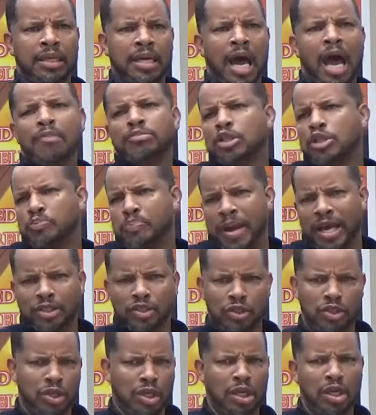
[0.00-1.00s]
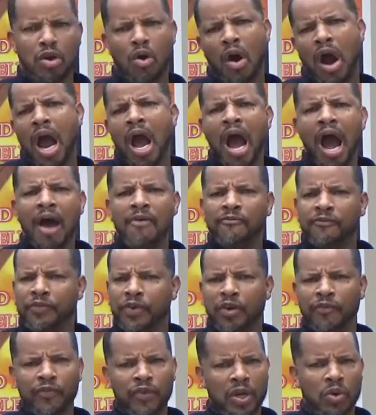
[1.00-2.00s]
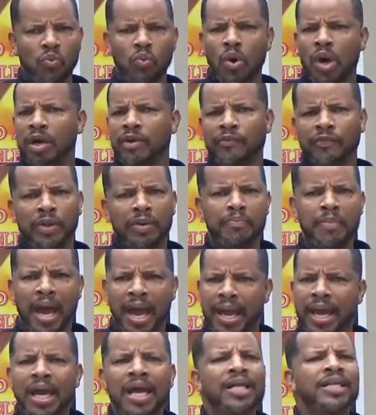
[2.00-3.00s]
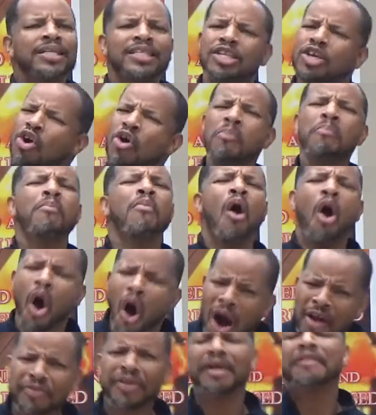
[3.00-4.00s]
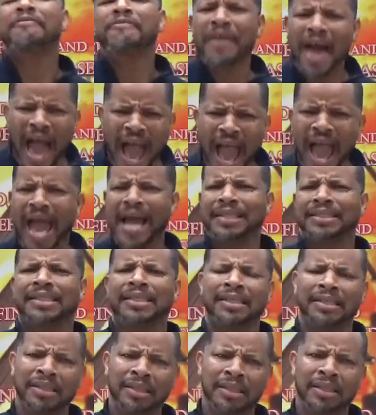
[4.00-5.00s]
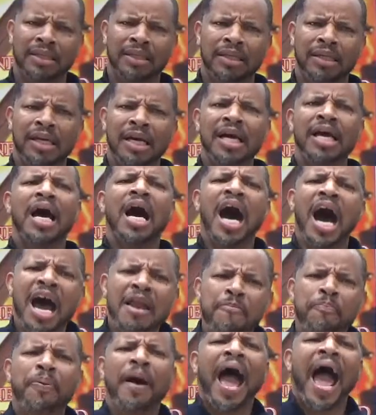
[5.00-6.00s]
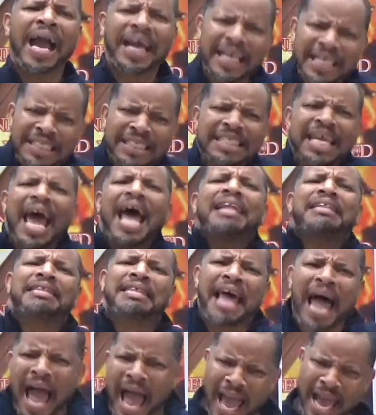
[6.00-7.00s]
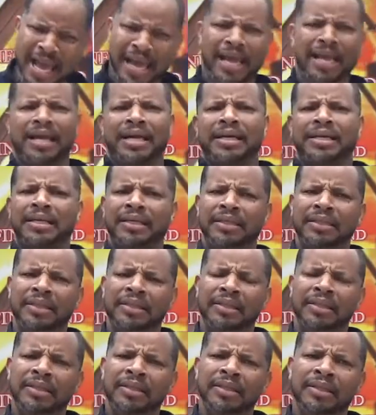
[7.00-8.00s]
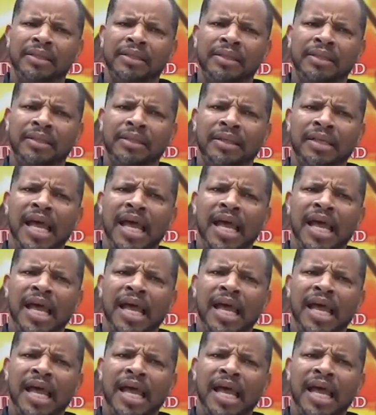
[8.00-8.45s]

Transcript: I'm special to the Lord. I'm fearfully and wonderfully made. You more than that. More than. Unpackage that thing. Yes.